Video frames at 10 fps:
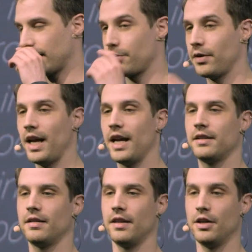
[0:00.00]

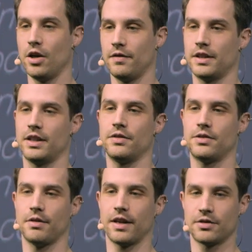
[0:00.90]
create innovative
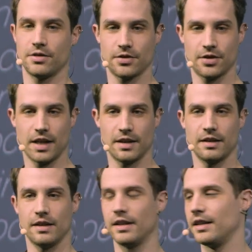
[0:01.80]
structures
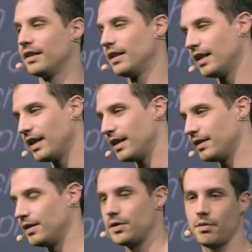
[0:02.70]
and
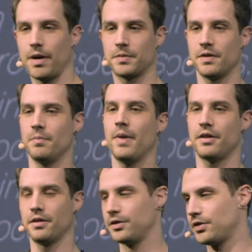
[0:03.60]
disruptive
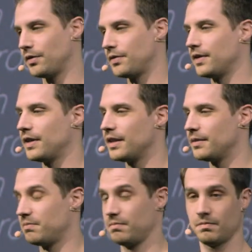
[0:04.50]
methods of
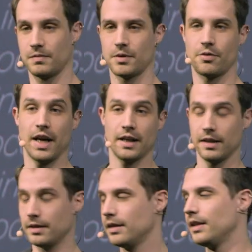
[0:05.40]

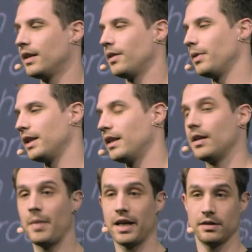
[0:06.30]
creating with
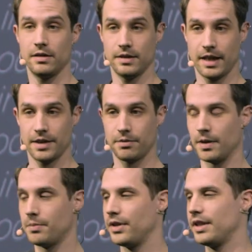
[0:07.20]
metal and
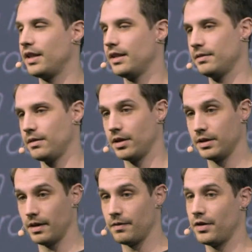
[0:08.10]
3D printing
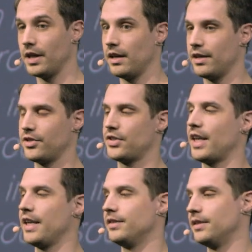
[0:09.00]
on a very large
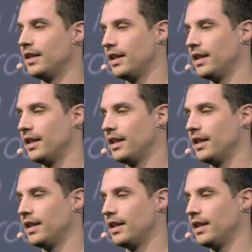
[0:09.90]
scale.